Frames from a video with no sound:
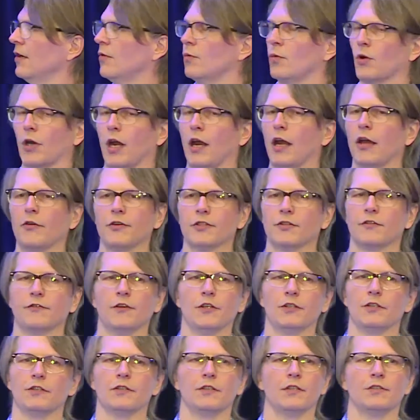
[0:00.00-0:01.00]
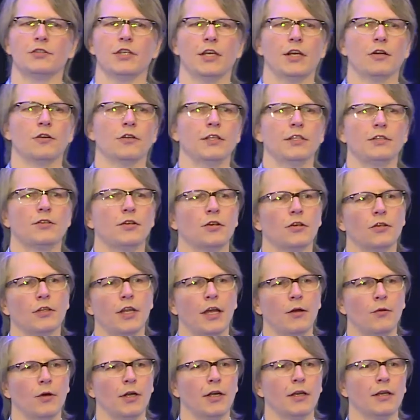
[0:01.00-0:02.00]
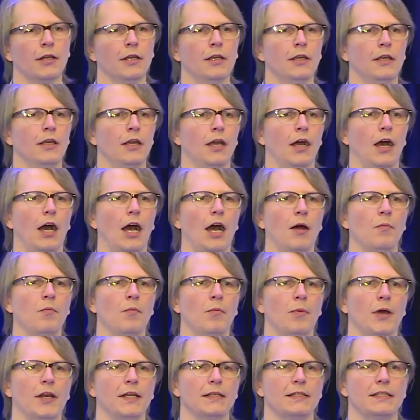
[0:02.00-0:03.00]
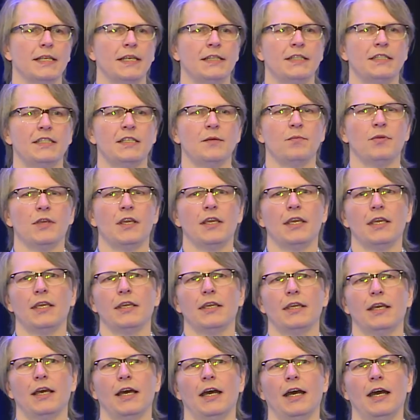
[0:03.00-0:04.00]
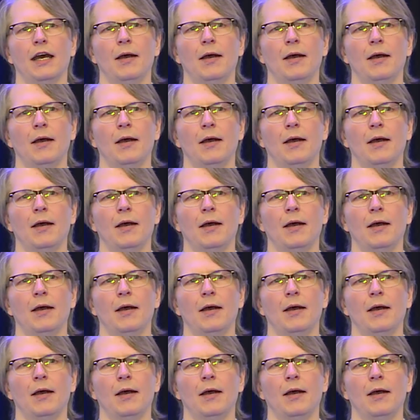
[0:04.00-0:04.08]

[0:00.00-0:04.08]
what I always refer to as the general internal network. But it tends to be